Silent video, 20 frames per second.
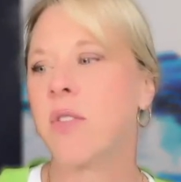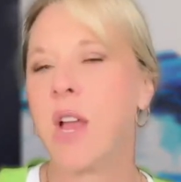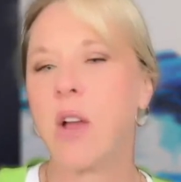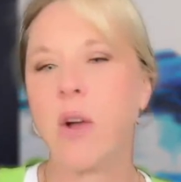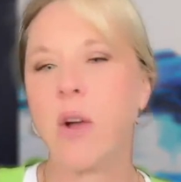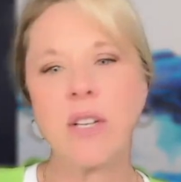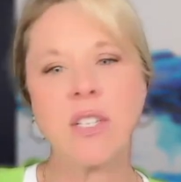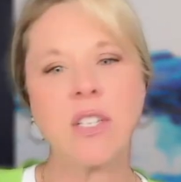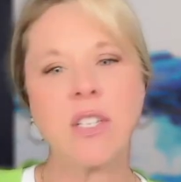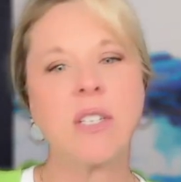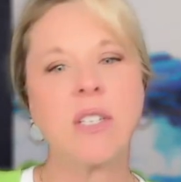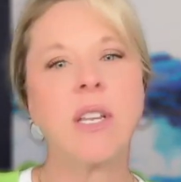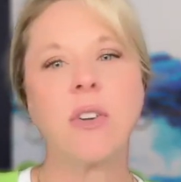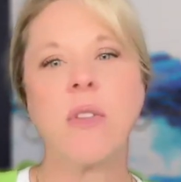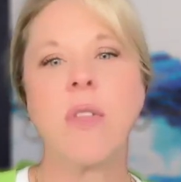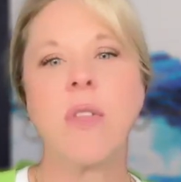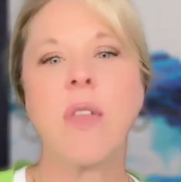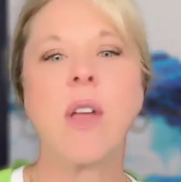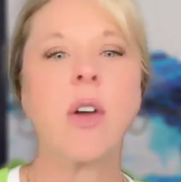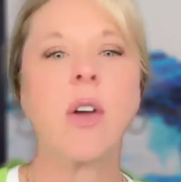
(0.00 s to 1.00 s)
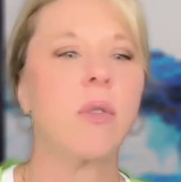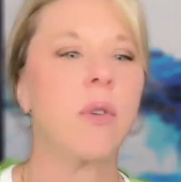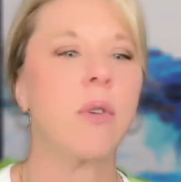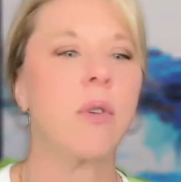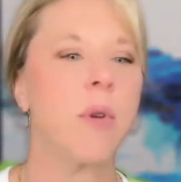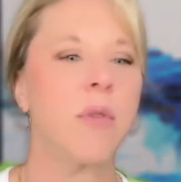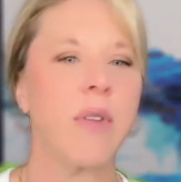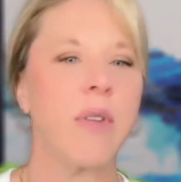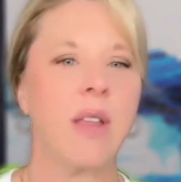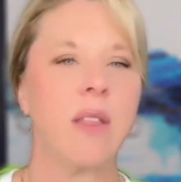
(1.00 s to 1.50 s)
they go out to dinner and they go to a
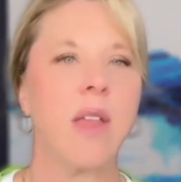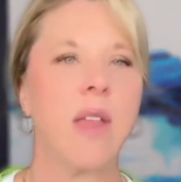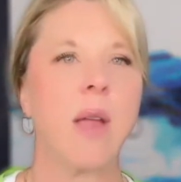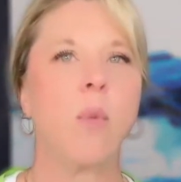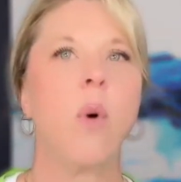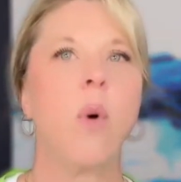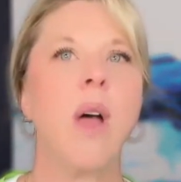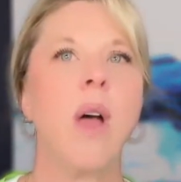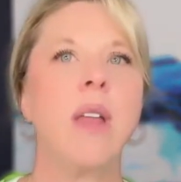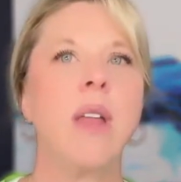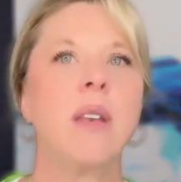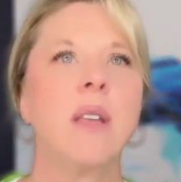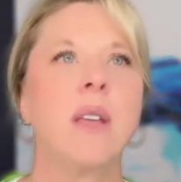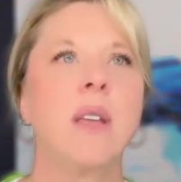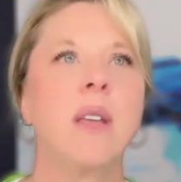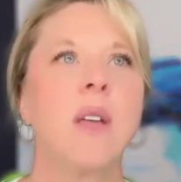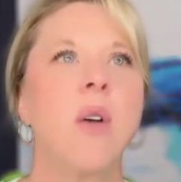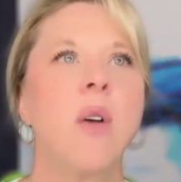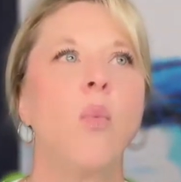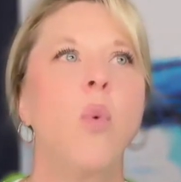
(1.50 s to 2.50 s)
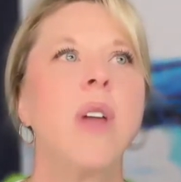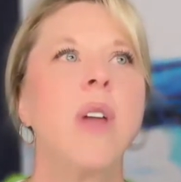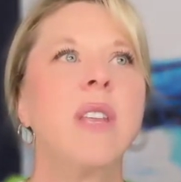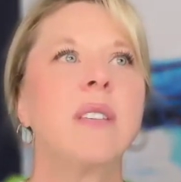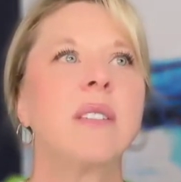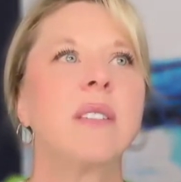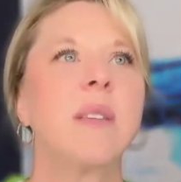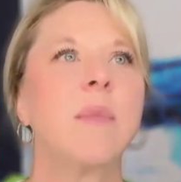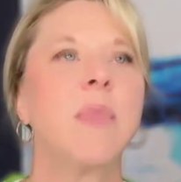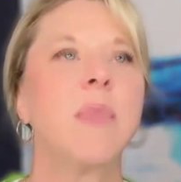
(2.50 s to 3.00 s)
movie. Like what
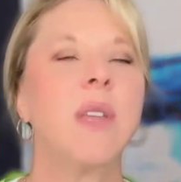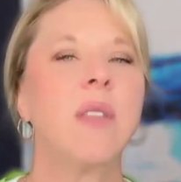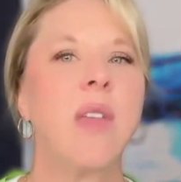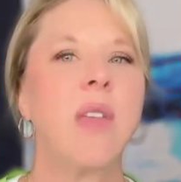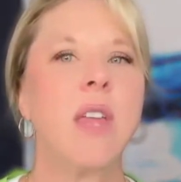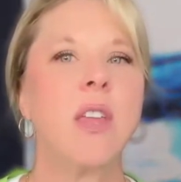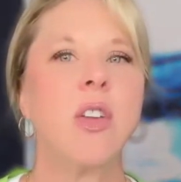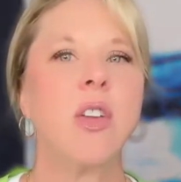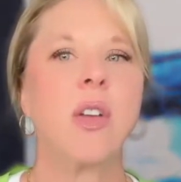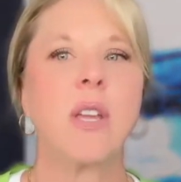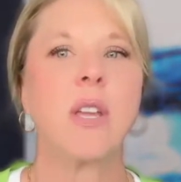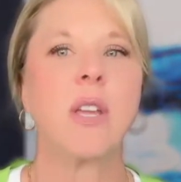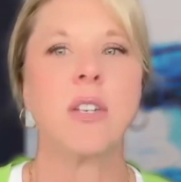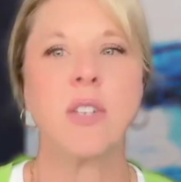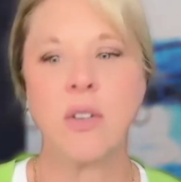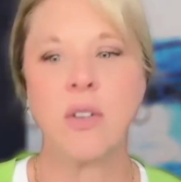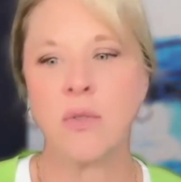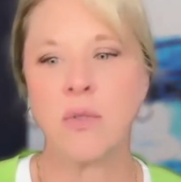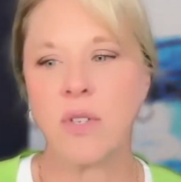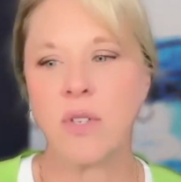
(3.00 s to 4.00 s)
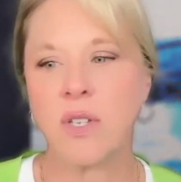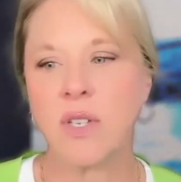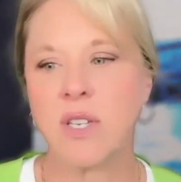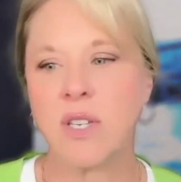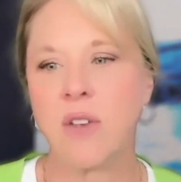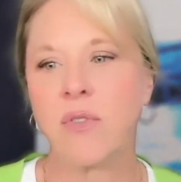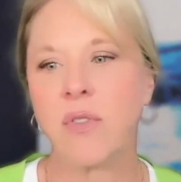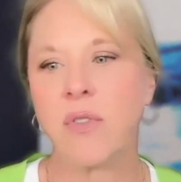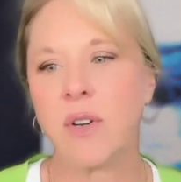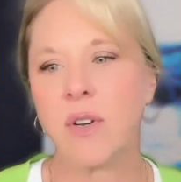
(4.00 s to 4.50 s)
is something that you could do
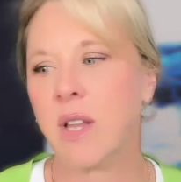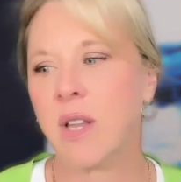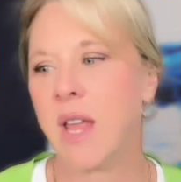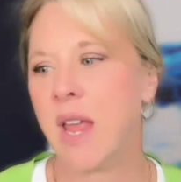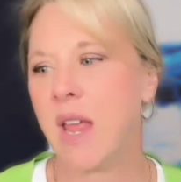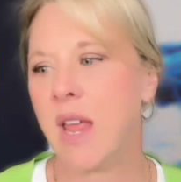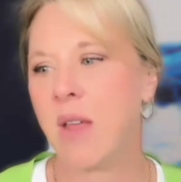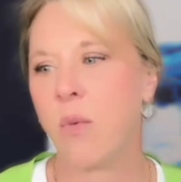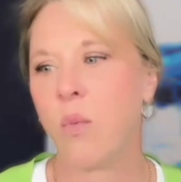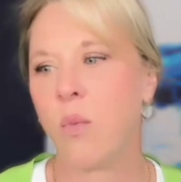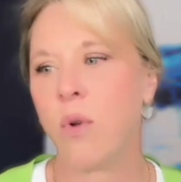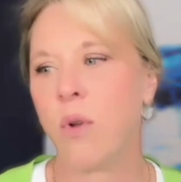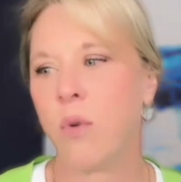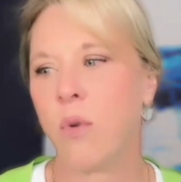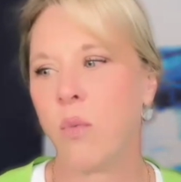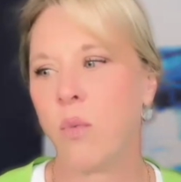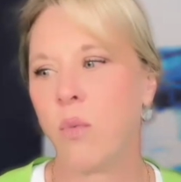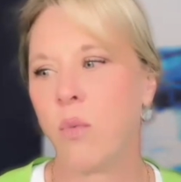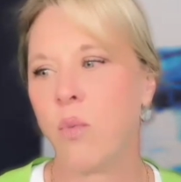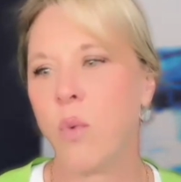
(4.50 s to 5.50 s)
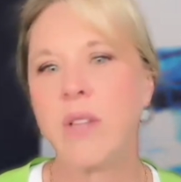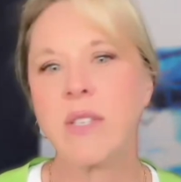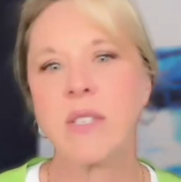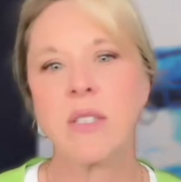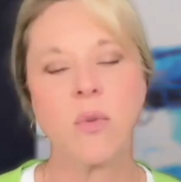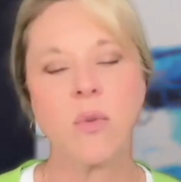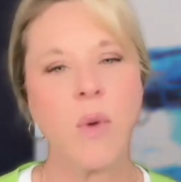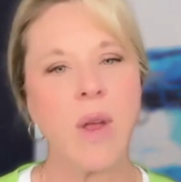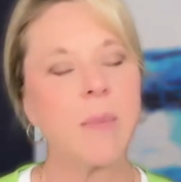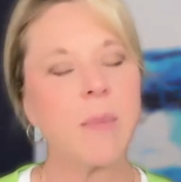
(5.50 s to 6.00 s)
differently
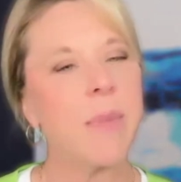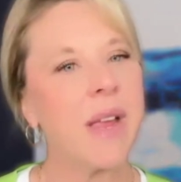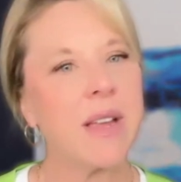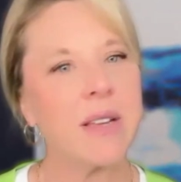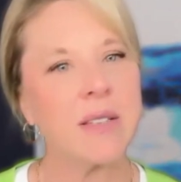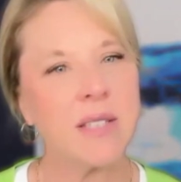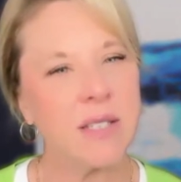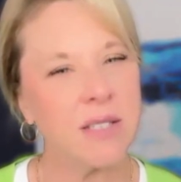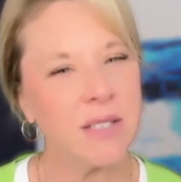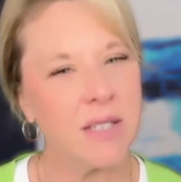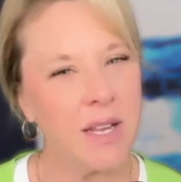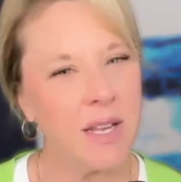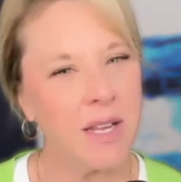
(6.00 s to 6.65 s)
once a week because it's